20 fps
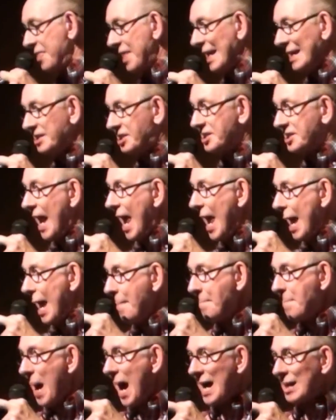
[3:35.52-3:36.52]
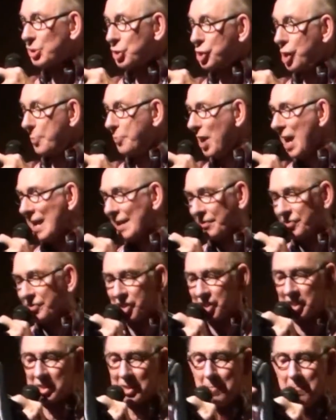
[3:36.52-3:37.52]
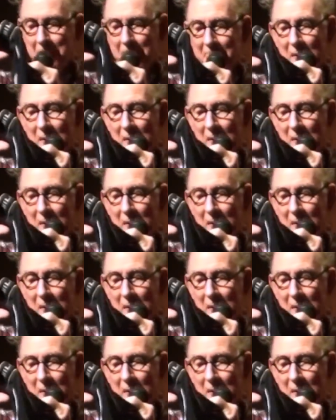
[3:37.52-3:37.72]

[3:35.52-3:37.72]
in these damn boxer briefs.